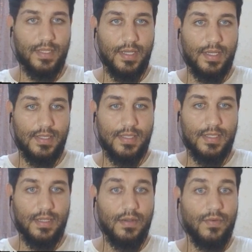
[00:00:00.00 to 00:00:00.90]
is
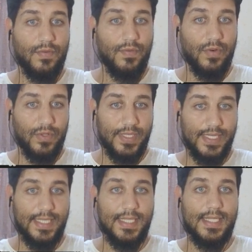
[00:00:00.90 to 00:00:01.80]

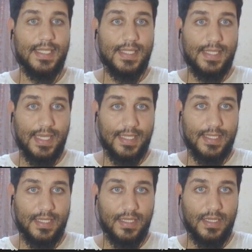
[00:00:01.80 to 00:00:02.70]
46.